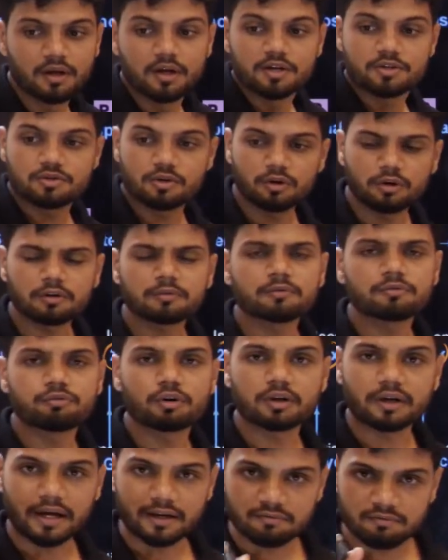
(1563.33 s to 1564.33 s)
So for
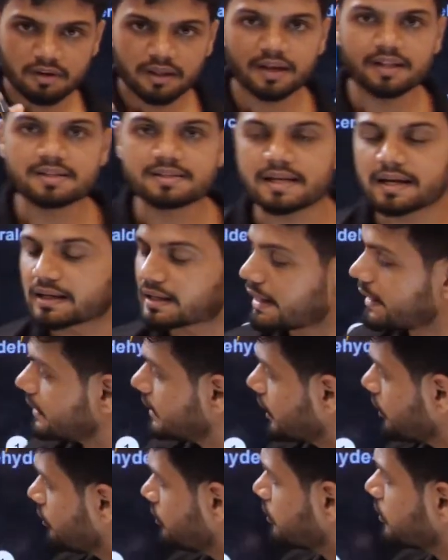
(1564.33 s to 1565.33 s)
convenience sake right
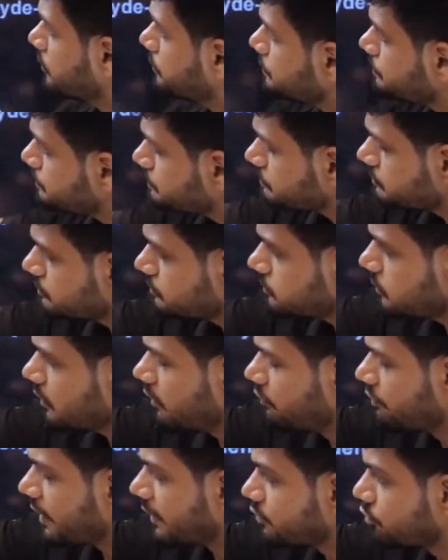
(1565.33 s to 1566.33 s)
now,
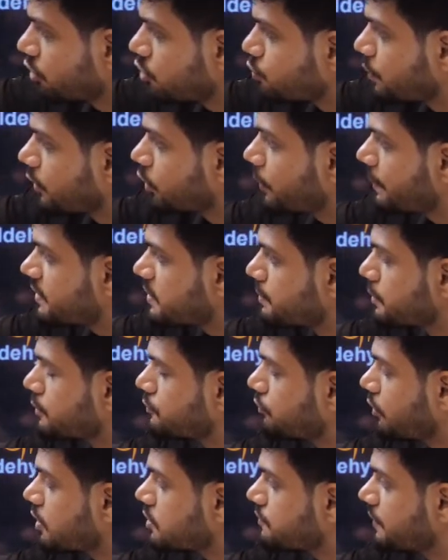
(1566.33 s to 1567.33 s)
fructose 1,6
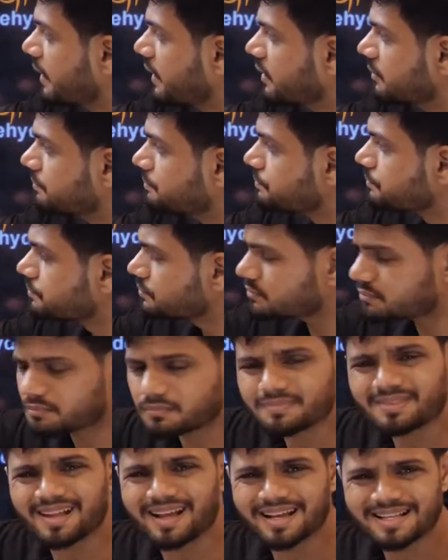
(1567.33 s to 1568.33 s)
bisphosphate,
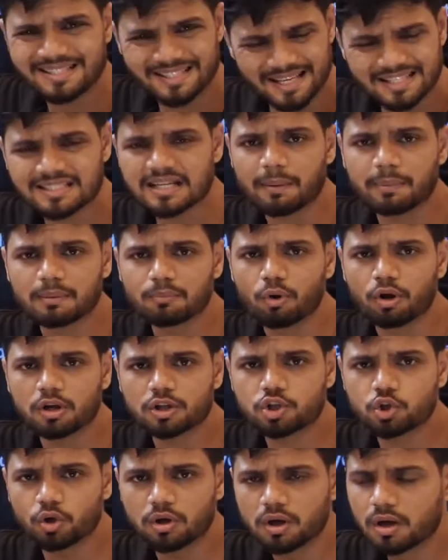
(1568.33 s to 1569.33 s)
6 carbon
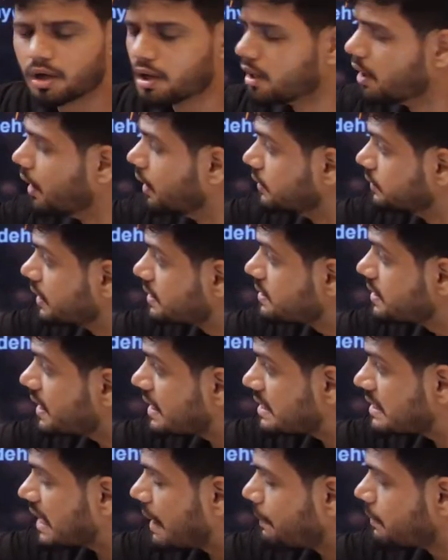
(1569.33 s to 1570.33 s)
molecule. This
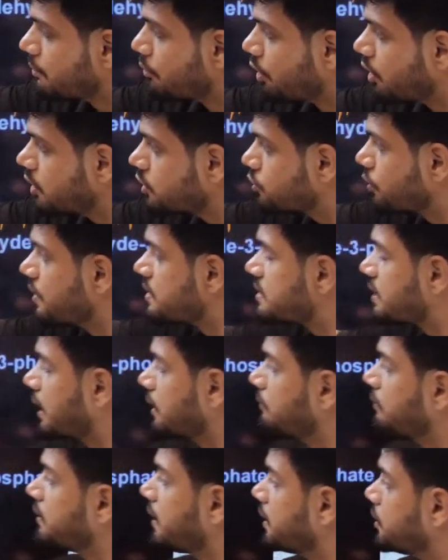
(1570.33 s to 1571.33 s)
6 carbon molecule is
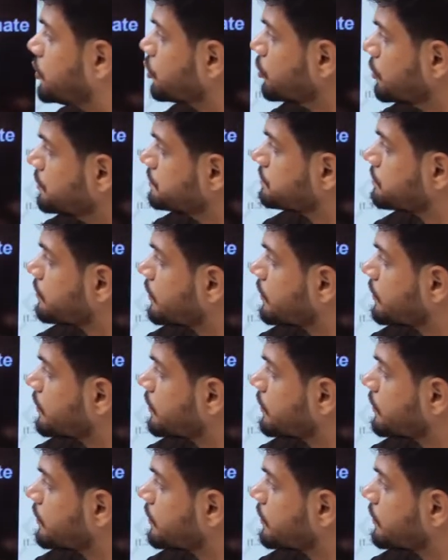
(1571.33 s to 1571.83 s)
converted to